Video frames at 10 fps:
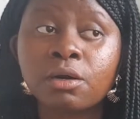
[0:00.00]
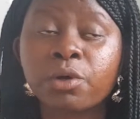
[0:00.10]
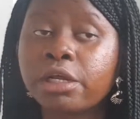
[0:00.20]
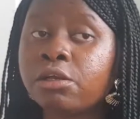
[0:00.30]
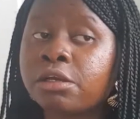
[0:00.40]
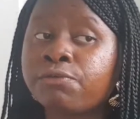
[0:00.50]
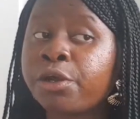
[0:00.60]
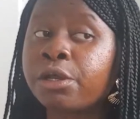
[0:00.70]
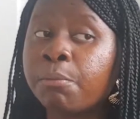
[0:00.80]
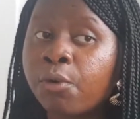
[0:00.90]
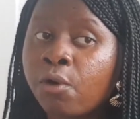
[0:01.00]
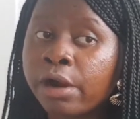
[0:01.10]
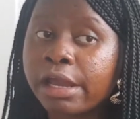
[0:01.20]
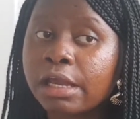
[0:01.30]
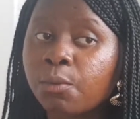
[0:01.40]
What are you looking for in a
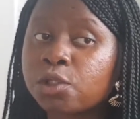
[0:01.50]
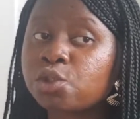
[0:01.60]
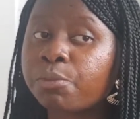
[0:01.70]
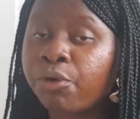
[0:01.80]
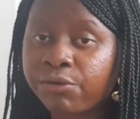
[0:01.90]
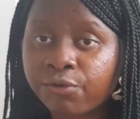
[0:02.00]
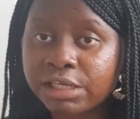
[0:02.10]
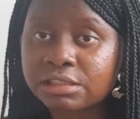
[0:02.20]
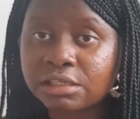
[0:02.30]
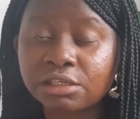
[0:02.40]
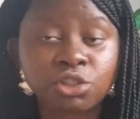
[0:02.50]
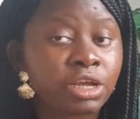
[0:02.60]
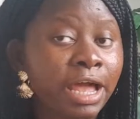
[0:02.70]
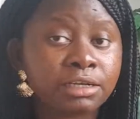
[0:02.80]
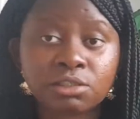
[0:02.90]
boy? What's your preferences? She
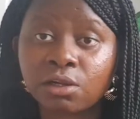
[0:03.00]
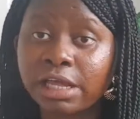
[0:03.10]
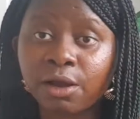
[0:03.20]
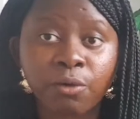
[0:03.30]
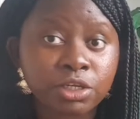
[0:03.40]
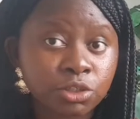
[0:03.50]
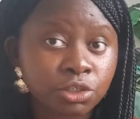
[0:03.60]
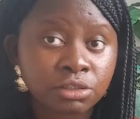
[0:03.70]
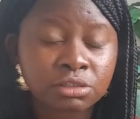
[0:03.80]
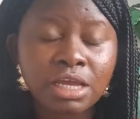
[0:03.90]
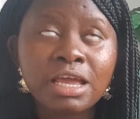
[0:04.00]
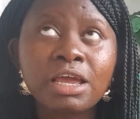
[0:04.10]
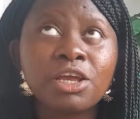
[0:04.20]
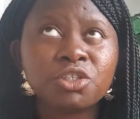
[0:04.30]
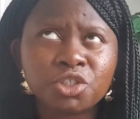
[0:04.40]
asks all that questions.
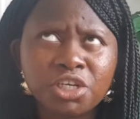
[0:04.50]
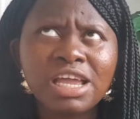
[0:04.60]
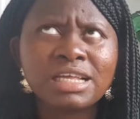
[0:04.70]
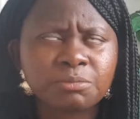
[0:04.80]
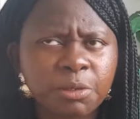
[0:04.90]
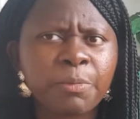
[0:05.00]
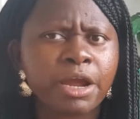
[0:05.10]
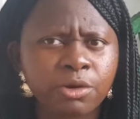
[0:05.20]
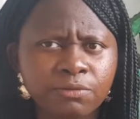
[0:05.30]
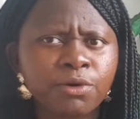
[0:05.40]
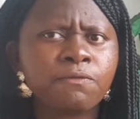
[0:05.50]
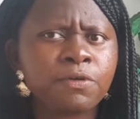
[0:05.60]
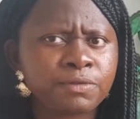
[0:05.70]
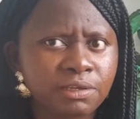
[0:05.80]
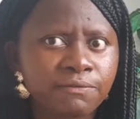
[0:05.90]
She has been married for
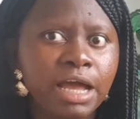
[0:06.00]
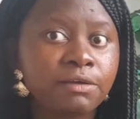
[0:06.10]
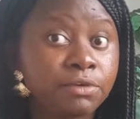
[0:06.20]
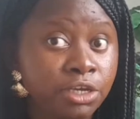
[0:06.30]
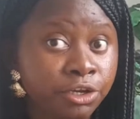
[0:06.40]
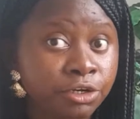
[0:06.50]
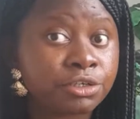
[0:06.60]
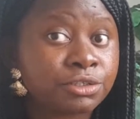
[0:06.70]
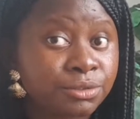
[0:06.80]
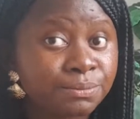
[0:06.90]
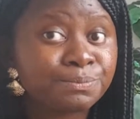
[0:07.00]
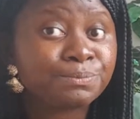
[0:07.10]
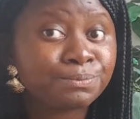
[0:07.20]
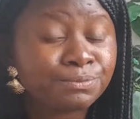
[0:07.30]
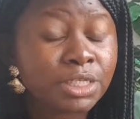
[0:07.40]
55 years.
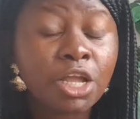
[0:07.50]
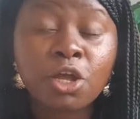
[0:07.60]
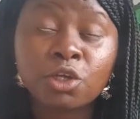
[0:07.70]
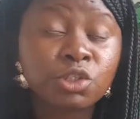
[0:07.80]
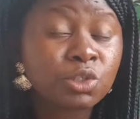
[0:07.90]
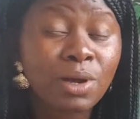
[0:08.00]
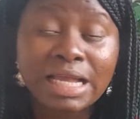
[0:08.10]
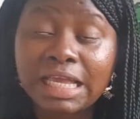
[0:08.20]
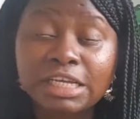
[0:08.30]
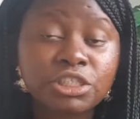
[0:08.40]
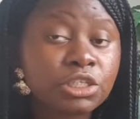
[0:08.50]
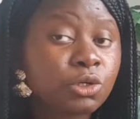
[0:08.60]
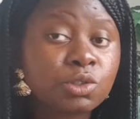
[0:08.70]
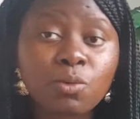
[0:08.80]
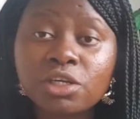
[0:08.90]
So I guess she
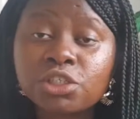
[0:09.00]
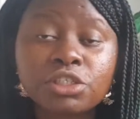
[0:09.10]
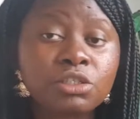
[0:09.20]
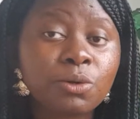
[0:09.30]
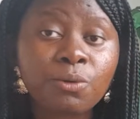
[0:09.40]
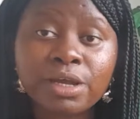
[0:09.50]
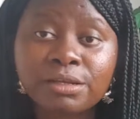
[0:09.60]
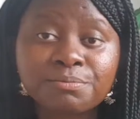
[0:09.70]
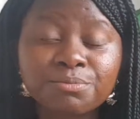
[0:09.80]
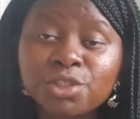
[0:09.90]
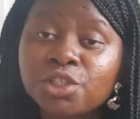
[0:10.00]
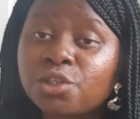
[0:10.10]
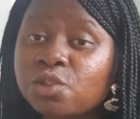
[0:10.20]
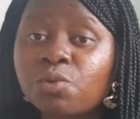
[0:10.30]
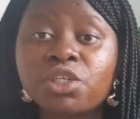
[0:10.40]
knows what she's doing. She
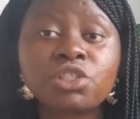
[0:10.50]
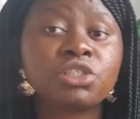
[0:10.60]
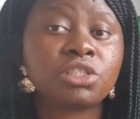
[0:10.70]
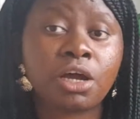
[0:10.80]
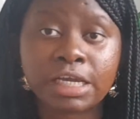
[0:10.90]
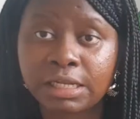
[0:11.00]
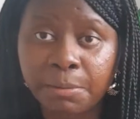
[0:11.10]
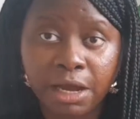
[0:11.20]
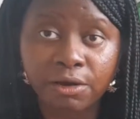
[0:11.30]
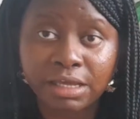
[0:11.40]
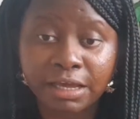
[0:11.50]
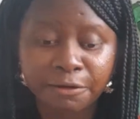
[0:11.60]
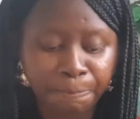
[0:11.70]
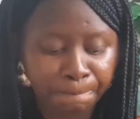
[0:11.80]
knows what she's talking about, yeah.